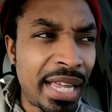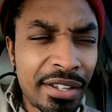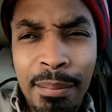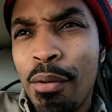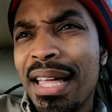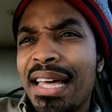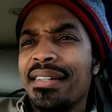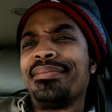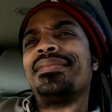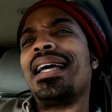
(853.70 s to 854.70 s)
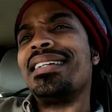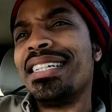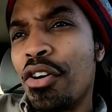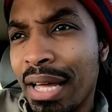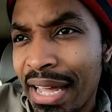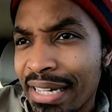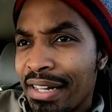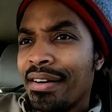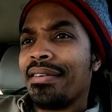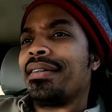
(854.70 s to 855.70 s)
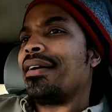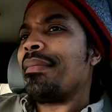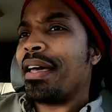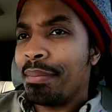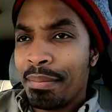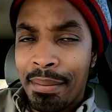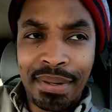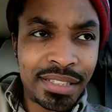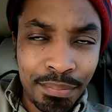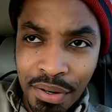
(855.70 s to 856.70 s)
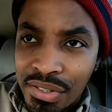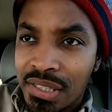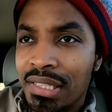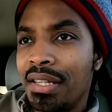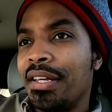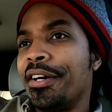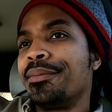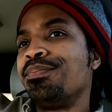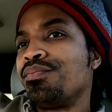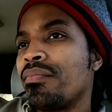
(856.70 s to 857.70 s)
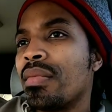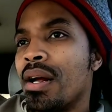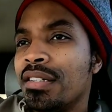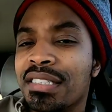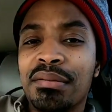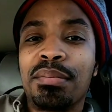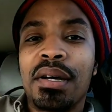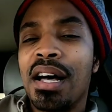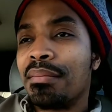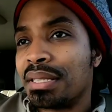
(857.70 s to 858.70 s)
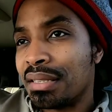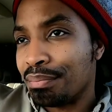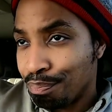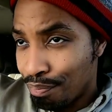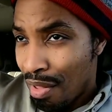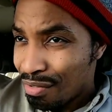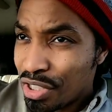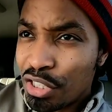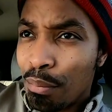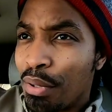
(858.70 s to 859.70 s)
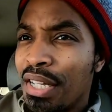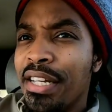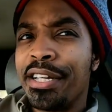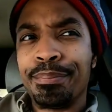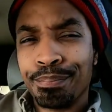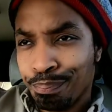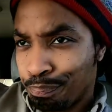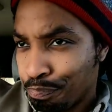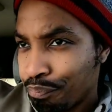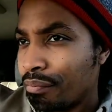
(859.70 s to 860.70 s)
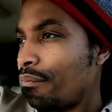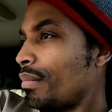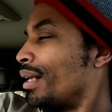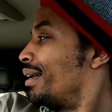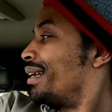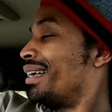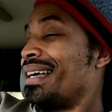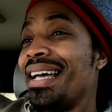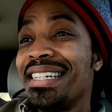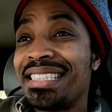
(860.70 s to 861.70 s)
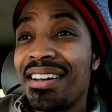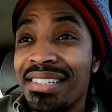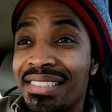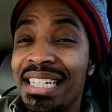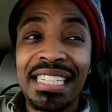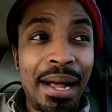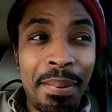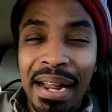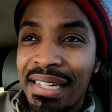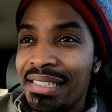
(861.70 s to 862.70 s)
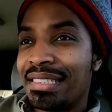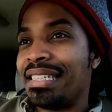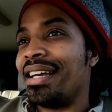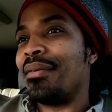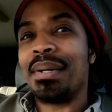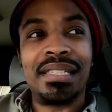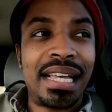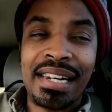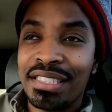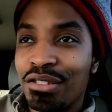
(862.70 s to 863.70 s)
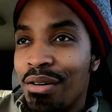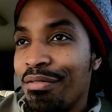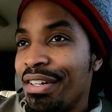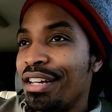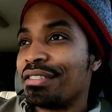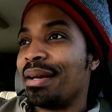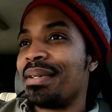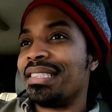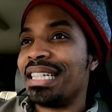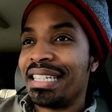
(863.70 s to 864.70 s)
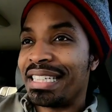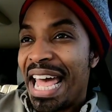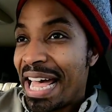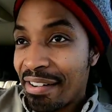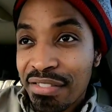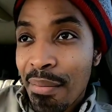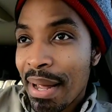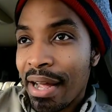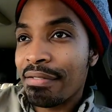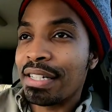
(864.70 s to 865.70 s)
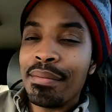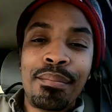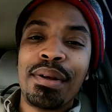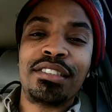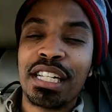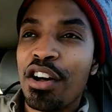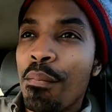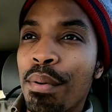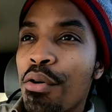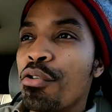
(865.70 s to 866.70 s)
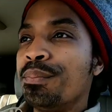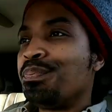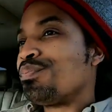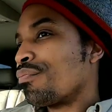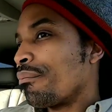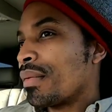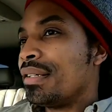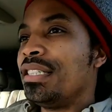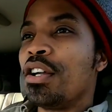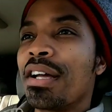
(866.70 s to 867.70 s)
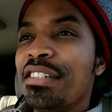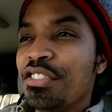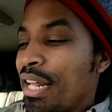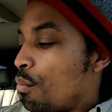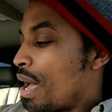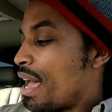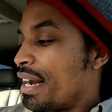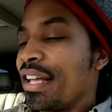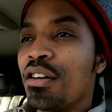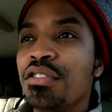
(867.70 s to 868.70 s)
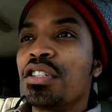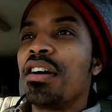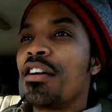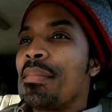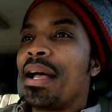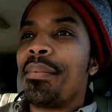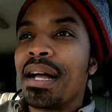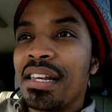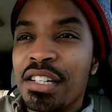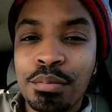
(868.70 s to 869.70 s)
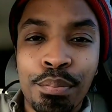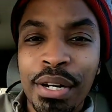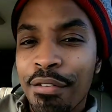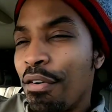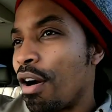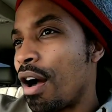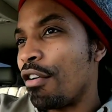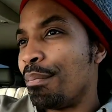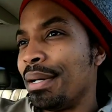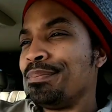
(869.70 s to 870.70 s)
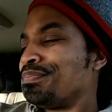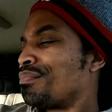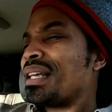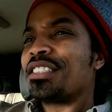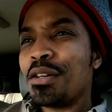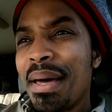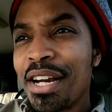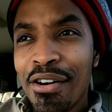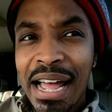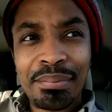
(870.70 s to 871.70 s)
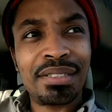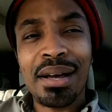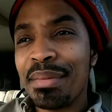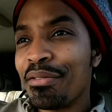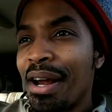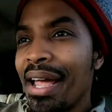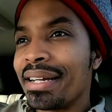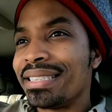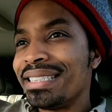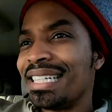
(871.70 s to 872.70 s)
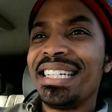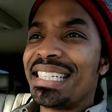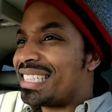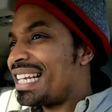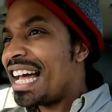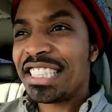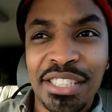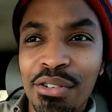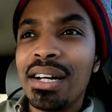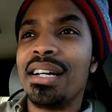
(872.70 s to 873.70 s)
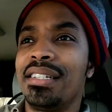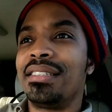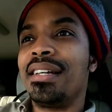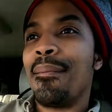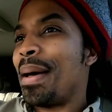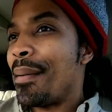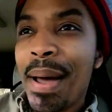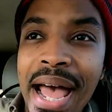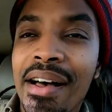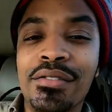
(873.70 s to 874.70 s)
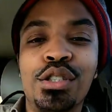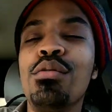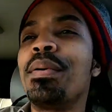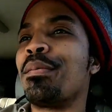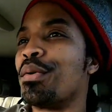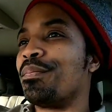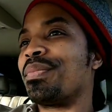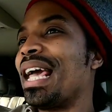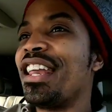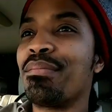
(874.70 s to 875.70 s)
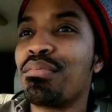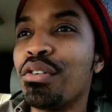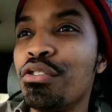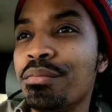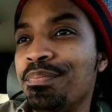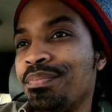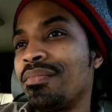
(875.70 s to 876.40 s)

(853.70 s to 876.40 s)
so yeah, your boy got, I did okay in there. I might have been my best purchase in there. Looked up some comps and should do pretty good. As y'all can see, y'all probably couldn't tell because I didn't start videotaping until the aftermath. plus the GoPro, you know, gives you that wide angle so everybody probably looks pretty far off, but somebody grabbed something and ran. They did a snatch and run. Bow, bow, two people, got up through.